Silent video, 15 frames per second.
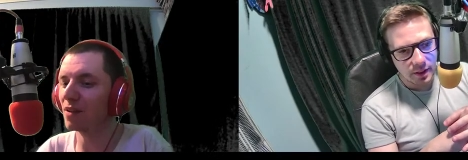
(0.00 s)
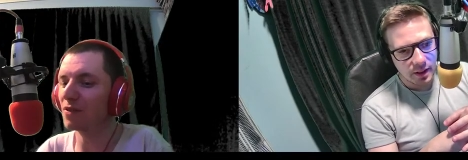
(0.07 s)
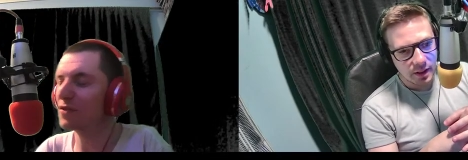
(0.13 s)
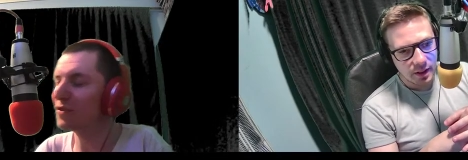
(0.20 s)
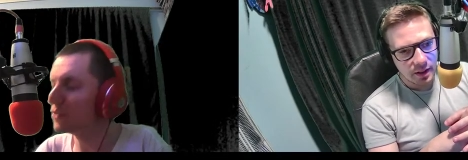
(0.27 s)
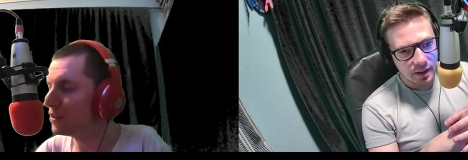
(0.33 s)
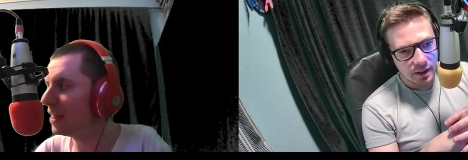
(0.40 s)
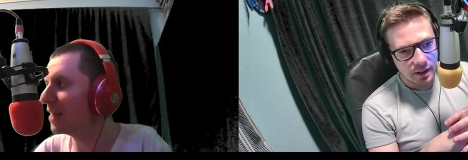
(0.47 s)
Speaker 1: Do
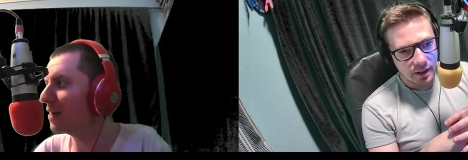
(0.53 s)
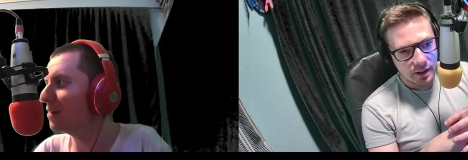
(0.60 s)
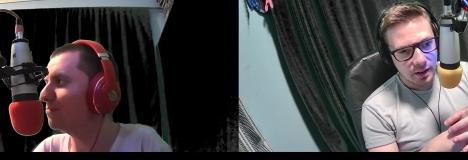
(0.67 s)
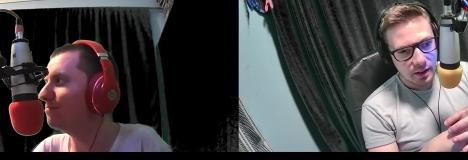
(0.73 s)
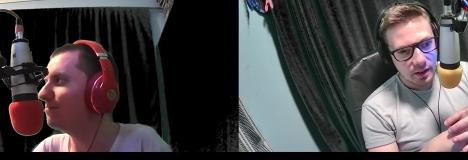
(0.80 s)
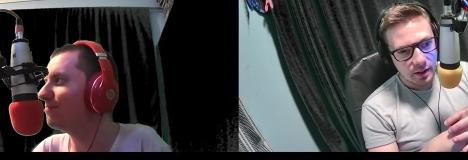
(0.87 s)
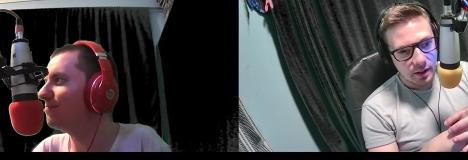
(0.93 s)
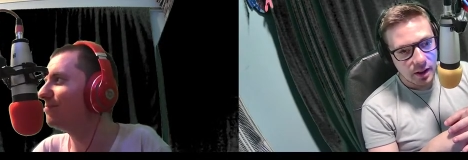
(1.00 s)
tell.
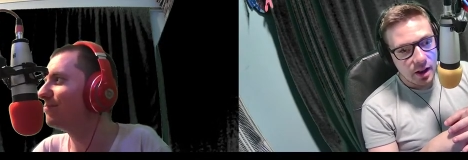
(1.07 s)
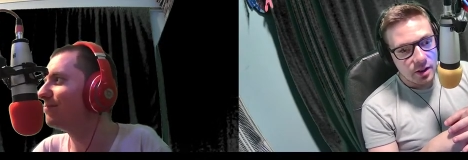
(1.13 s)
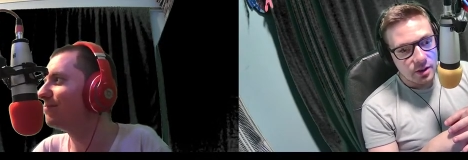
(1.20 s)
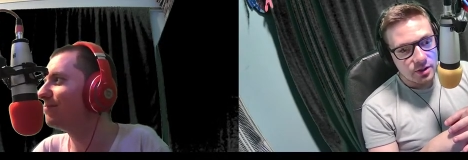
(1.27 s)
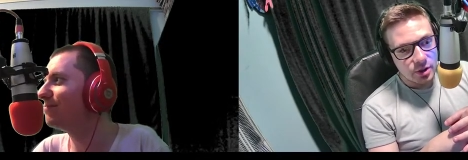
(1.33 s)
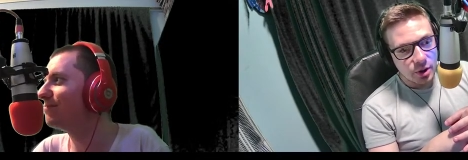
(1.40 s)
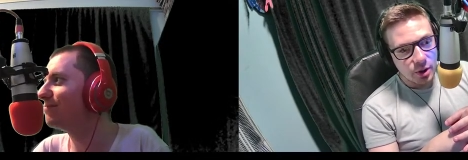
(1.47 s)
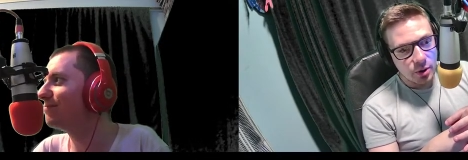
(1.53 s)

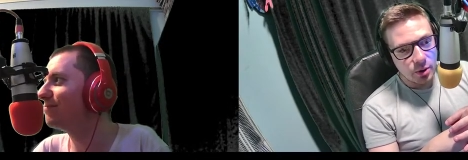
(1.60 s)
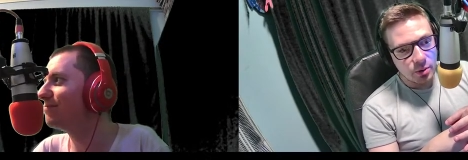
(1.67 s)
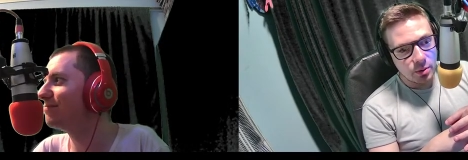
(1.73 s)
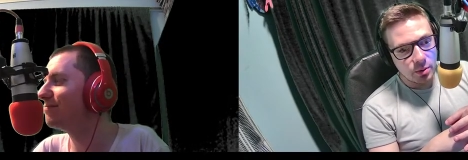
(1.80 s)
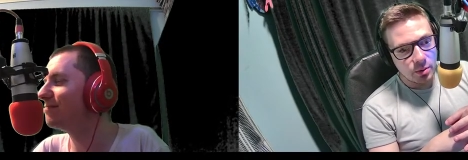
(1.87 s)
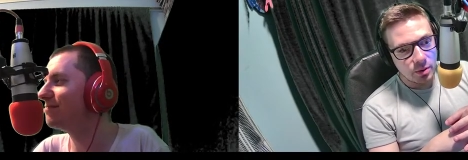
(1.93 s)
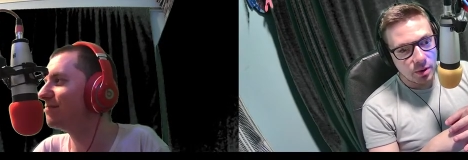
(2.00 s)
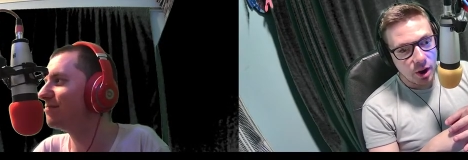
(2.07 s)
Speaker 2: So,
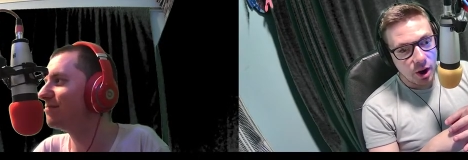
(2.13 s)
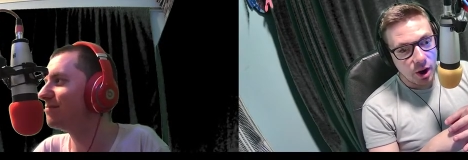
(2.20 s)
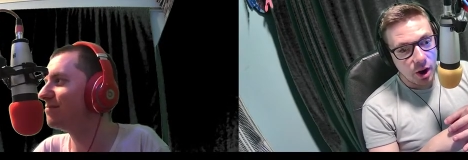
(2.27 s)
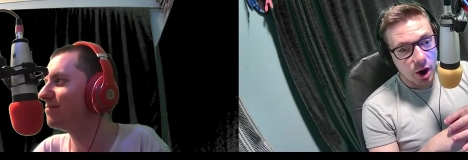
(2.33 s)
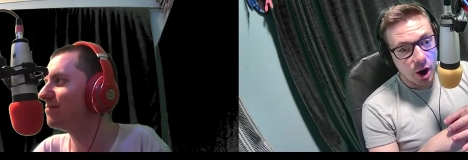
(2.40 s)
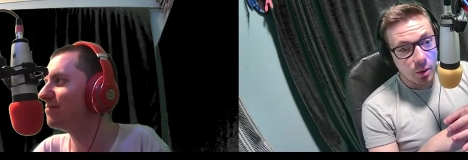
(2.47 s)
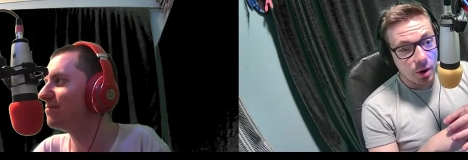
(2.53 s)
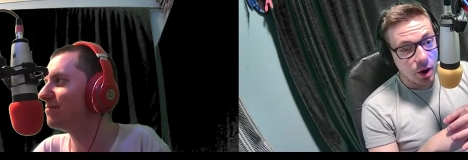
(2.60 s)

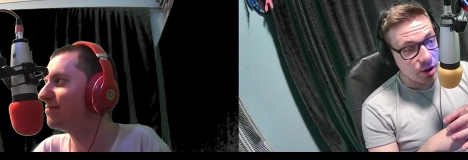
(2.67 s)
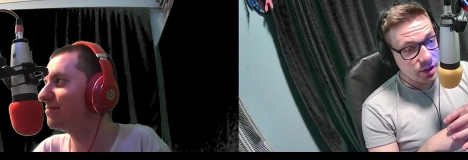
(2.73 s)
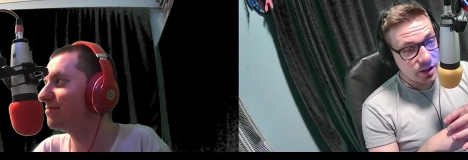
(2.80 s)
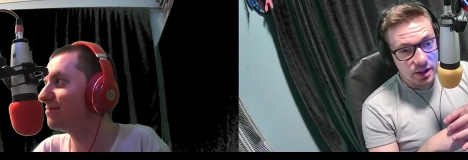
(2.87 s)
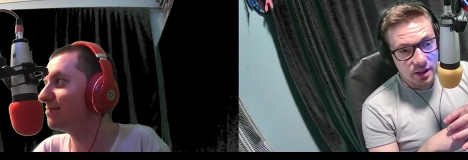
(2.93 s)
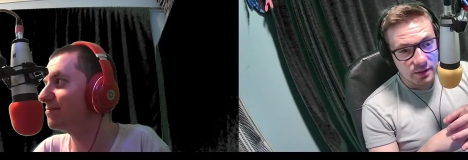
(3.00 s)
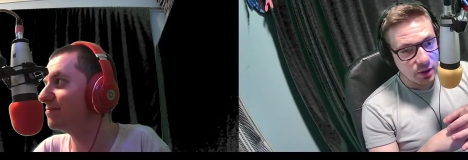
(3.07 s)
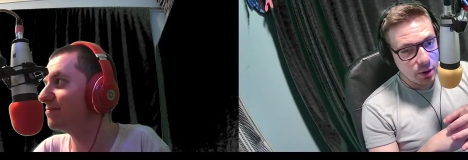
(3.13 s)
oh, I
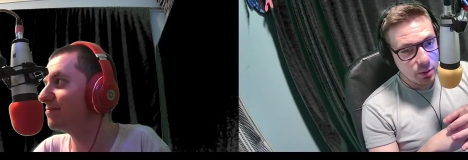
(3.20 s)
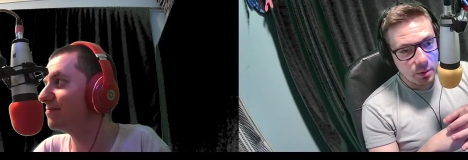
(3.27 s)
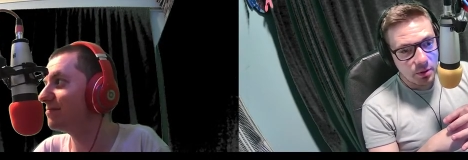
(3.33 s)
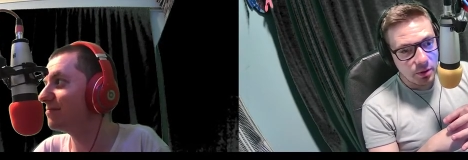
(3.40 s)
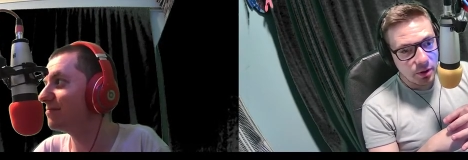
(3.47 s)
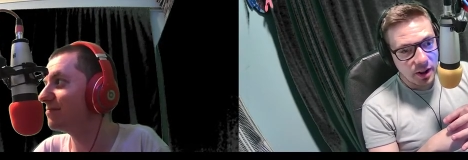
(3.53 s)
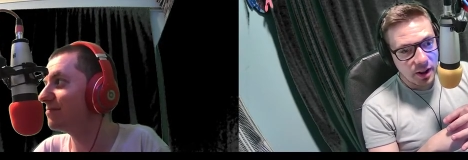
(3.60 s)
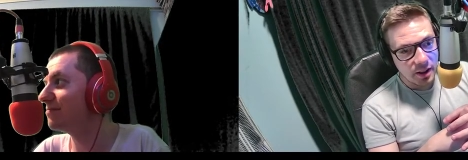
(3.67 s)
didn't even know we were
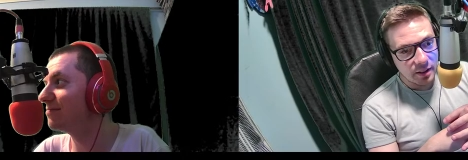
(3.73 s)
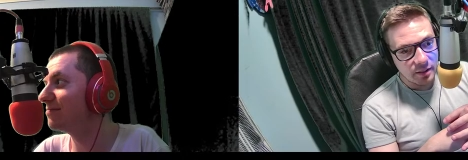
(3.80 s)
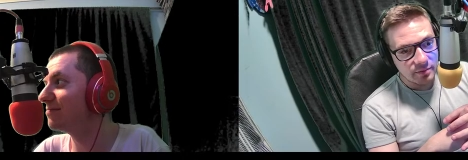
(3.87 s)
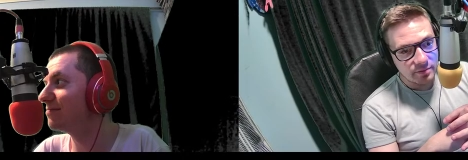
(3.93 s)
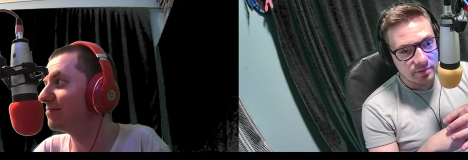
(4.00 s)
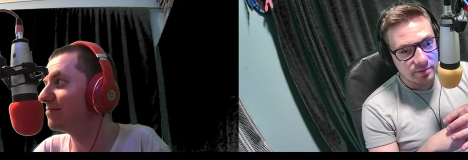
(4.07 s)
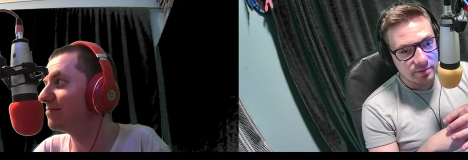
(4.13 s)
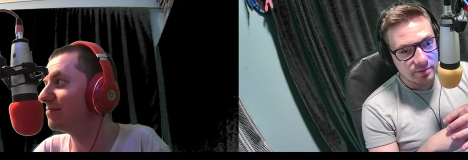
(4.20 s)
on air.
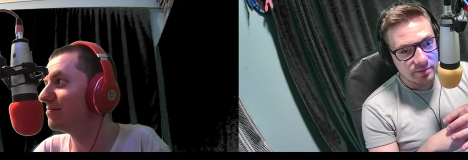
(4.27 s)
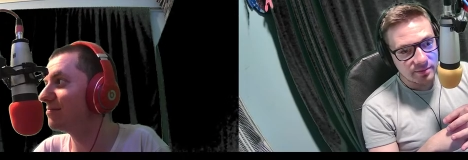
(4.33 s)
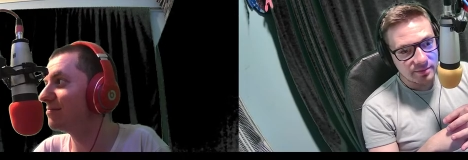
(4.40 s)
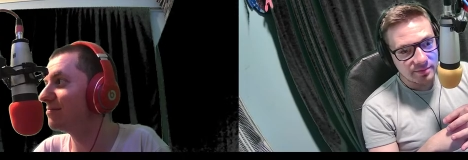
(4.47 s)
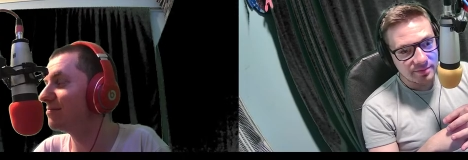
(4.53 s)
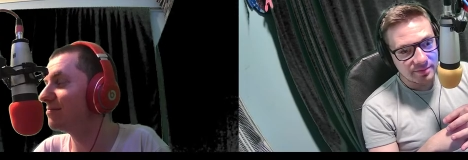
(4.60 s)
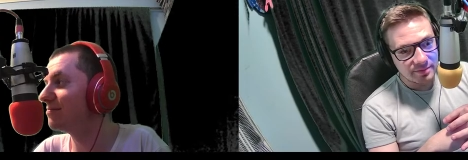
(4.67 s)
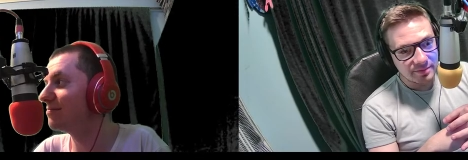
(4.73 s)

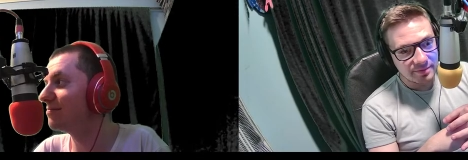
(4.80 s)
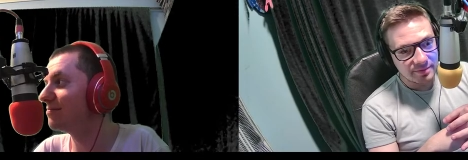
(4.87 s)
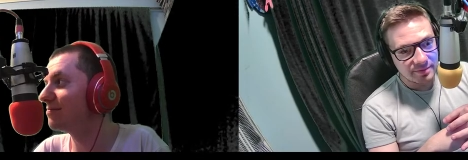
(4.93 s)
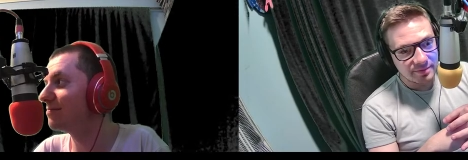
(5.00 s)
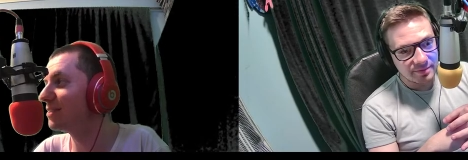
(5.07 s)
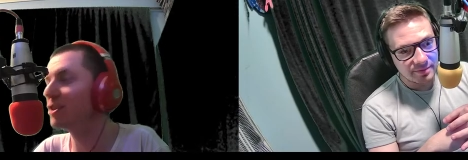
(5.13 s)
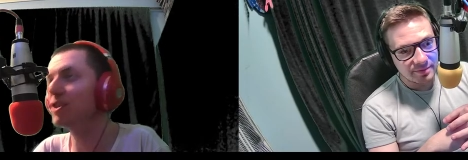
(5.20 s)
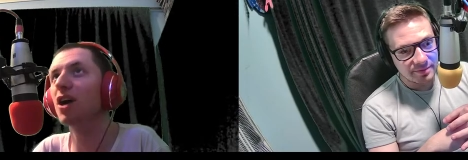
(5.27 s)

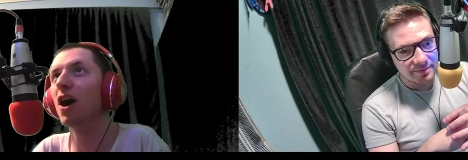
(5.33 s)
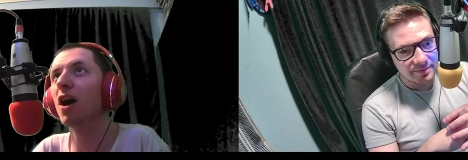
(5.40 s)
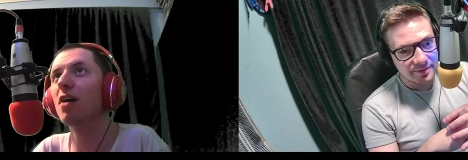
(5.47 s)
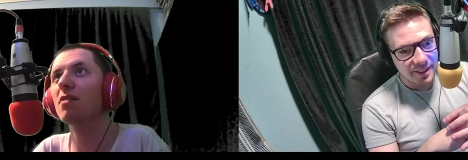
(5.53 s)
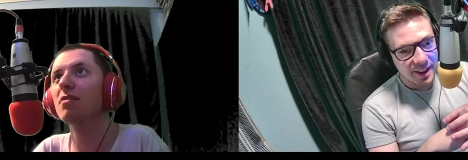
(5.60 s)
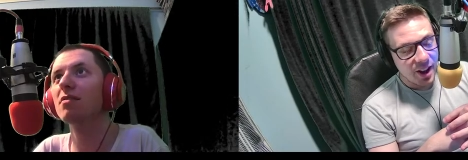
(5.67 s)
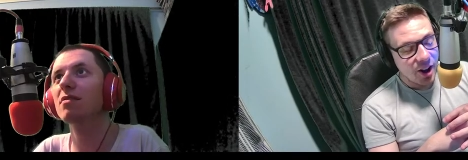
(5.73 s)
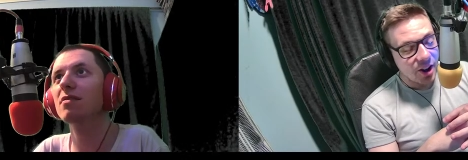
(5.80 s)
Did you not?
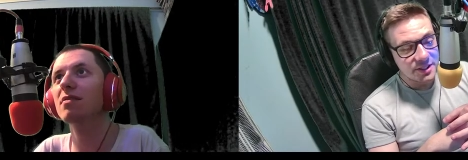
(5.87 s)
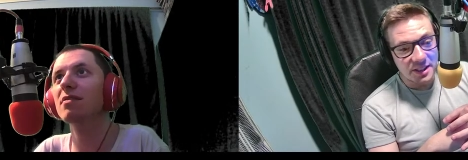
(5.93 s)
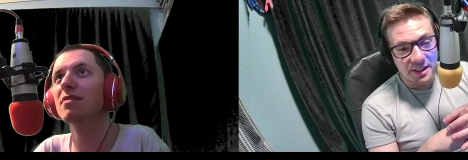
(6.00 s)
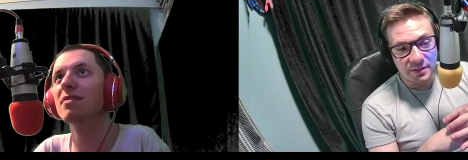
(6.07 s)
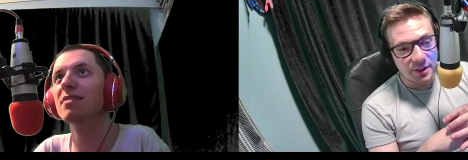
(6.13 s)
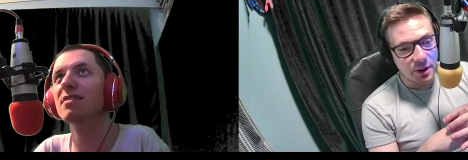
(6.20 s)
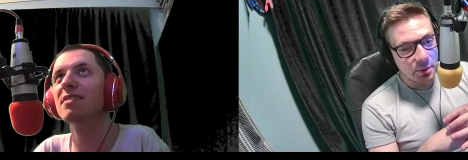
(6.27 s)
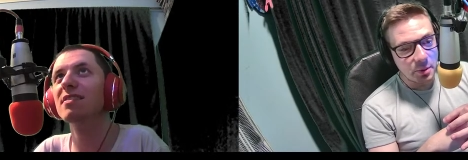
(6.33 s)
I didn't
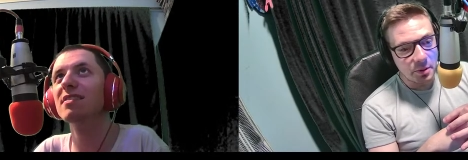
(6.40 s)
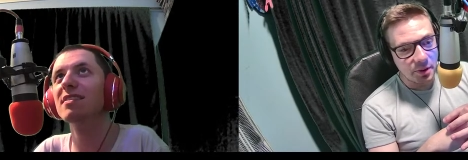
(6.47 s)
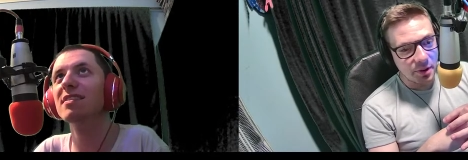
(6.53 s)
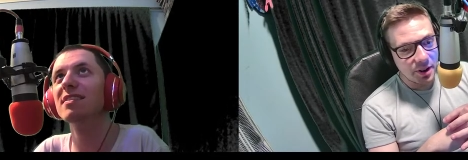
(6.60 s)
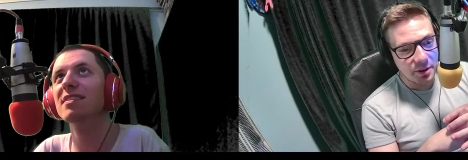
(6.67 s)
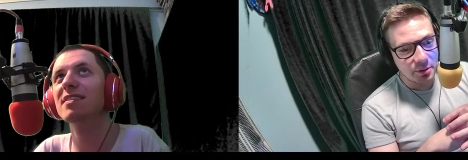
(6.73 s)
even know we were on air